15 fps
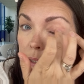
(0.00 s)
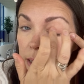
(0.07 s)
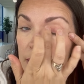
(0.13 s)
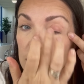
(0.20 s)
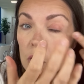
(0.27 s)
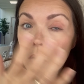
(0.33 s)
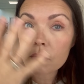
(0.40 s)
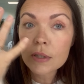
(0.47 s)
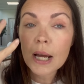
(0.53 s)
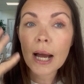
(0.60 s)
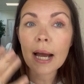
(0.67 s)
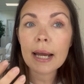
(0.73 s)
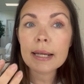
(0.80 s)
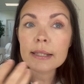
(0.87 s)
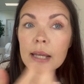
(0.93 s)
It sort of
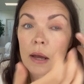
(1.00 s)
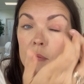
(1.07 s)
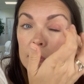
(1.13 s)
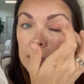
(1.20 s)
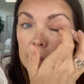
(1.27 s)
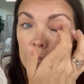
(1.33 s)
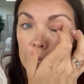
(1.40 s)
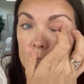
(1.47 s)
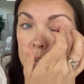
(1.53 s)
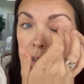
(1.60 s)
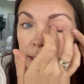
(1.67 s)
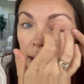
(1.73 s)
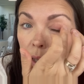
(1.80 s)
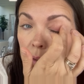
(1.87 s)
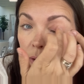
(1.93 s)
ties everything in
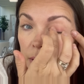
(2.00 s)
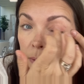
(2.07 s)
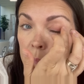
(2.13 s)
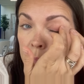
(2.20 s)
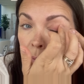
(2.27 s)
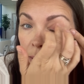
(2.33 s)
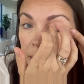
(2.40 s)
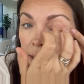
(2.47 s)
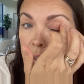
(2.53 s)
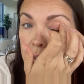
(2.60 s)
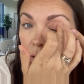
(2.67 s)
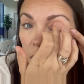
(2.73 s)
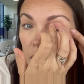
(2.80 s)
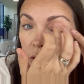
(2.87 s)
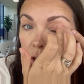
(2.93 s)
together. It's
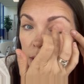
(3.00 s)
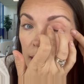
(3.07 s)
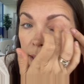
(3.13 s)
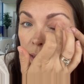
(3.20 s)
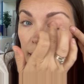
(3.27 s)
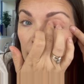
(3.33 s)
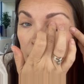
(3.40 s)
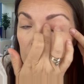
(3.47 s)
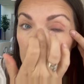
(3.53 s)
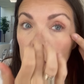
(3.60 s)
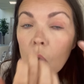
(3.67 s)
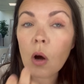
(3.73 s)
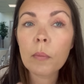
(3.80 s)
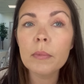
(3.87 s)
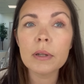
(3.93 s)
not a shade that I would
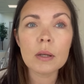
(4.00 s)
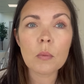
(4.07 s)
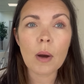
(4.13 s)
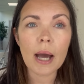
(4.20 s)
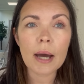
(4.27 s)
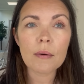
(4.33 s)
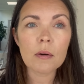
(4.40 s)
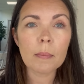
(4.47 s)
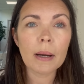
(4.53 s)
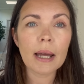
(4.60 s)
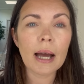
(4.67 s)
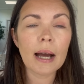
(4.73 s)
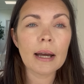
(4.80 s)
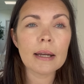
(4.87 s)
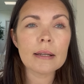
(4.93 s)
normally wear on
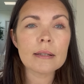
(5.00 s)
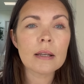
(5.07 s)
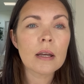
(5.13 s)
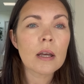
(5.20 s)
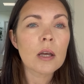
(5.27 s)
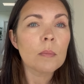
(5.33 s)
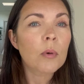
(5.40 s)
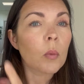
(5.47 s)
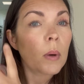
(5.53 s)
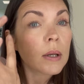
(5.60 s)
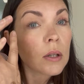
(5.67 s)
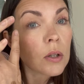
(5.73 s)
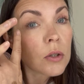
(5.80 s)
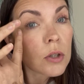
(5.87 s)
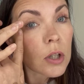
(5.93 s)
my eyes, but when
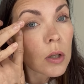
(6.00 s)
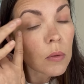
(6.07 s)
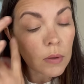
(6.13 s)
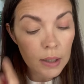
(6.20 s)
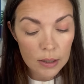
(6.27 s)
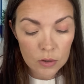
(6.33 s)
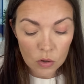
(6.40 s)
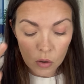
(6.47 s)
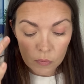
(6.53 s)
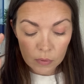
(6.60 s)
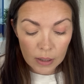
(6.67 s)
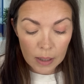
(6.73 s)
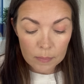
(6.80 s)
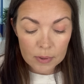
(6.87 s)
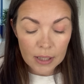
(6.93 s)
you do this sort of
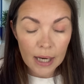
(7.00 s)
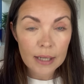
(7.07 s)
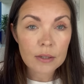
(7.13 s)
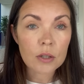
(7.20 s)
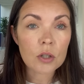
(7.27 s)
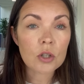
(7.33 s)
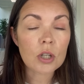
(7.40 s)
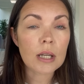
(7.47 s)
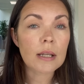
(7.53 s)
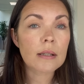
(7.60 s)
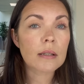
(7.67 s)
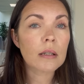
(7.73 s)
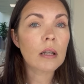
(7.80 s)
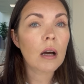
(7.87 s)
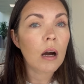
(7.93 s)
lips, eyes and
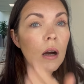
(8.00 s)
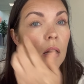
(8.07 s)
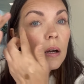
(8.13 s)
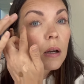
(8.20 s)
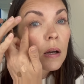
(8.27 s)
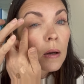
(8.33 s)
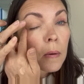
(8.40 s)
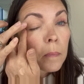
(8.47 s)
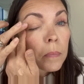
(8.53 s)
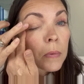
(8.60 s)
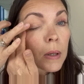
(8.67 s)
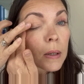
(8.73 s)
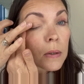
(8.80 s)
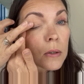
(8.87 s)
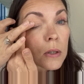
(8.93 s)
cheeks look,
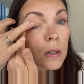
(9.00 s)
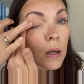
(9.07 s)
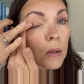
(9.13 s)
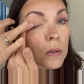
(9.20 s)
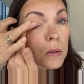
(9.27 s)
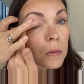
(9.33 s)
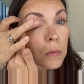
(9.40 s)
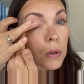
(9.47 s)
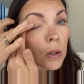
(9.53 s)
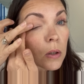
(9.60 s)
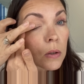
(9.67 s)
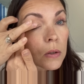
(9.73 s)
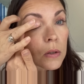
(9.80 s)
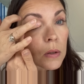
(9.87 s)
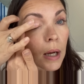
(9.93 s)
it just
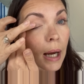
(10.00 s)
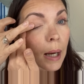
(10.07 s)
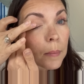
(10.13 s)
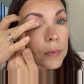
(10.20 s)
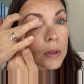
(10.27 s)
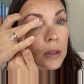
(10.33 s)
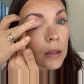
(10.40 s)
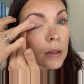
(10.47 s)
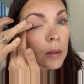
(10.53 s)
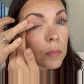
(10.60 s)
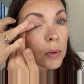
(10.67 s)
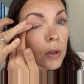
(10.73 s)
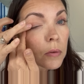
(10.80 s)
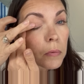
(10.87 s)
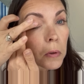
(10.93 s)
looks absolutely
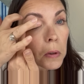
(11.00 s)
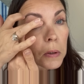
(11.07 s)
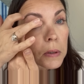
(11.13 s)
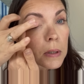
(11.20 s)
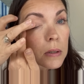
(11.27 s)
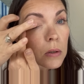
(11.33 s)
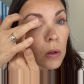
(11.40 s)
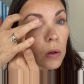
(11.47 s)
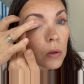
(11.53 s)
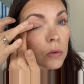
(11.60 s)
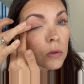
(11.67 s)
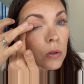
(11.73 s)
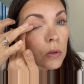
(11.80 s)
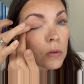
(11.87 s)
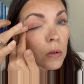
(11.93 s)
beautiful because it's all
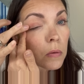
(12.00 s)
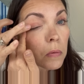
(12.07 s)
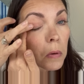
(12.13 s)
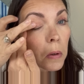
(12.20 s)
sort of